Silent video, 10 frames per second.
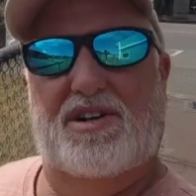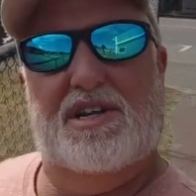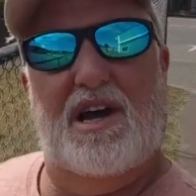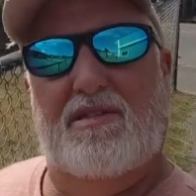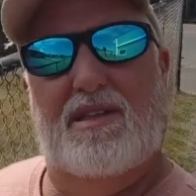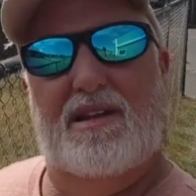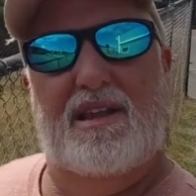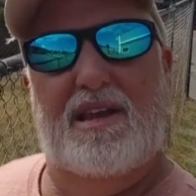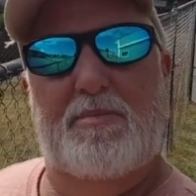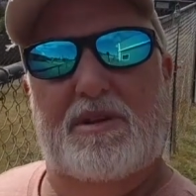south on
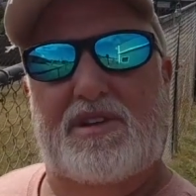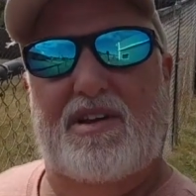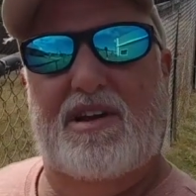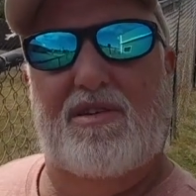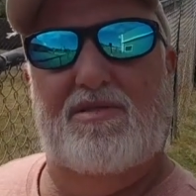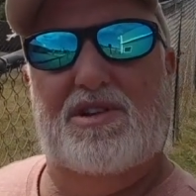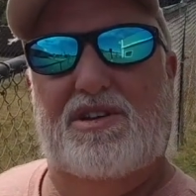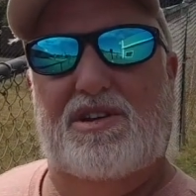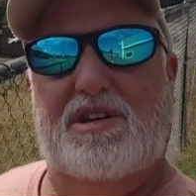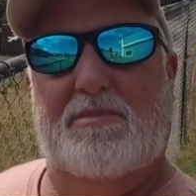the Pacific coast,
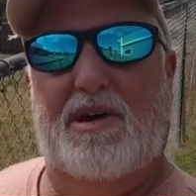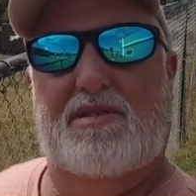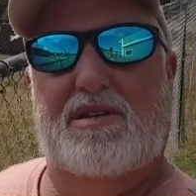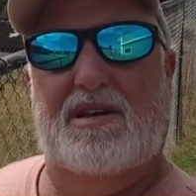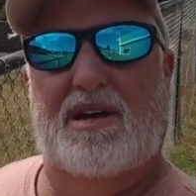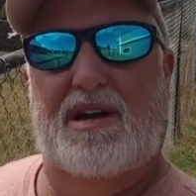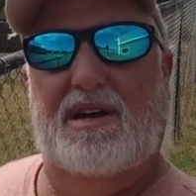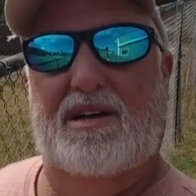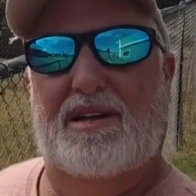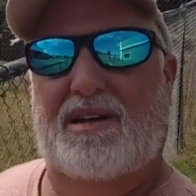just about, I
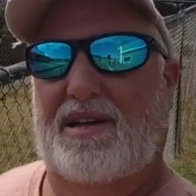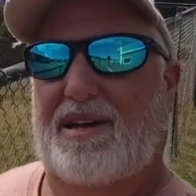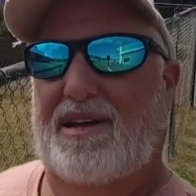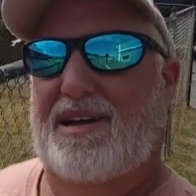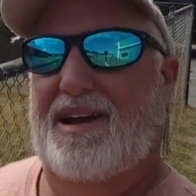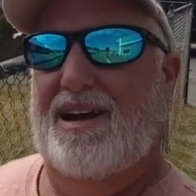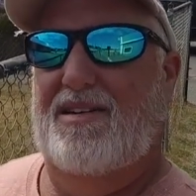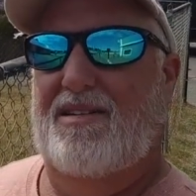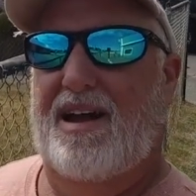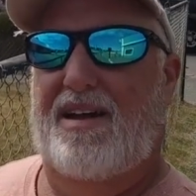don't
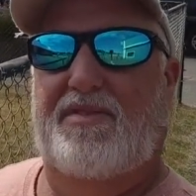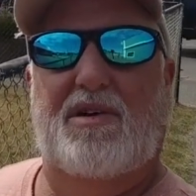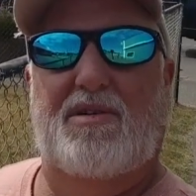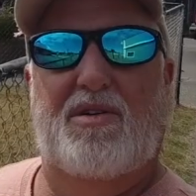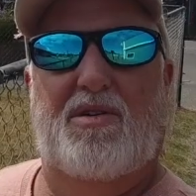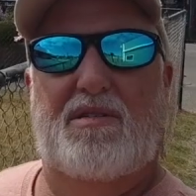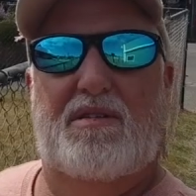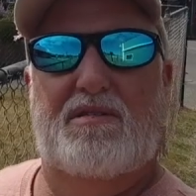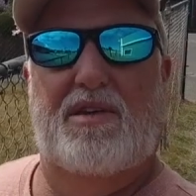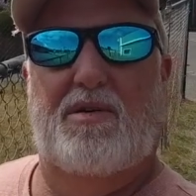know, half hour north
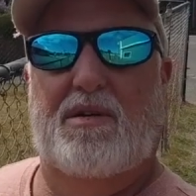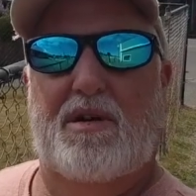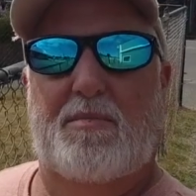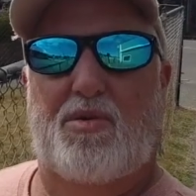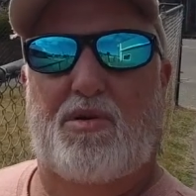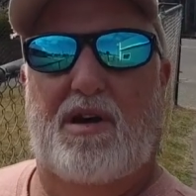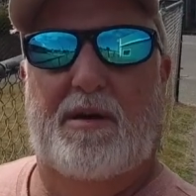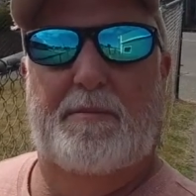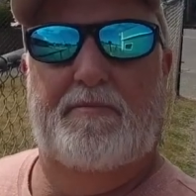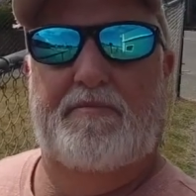of the Oregon border.
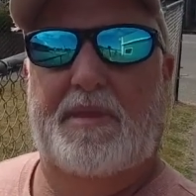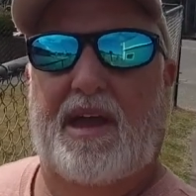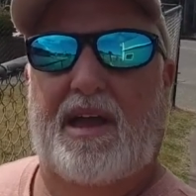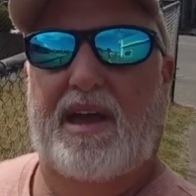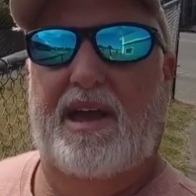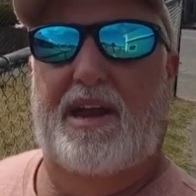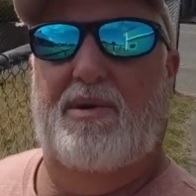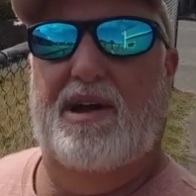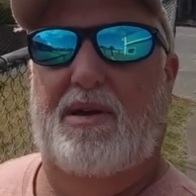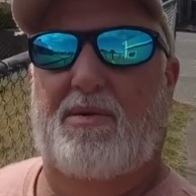
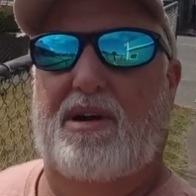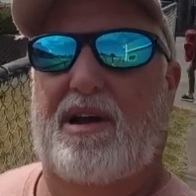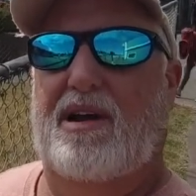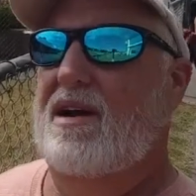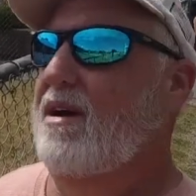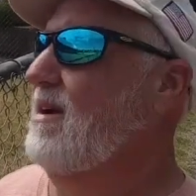Anyway, we're here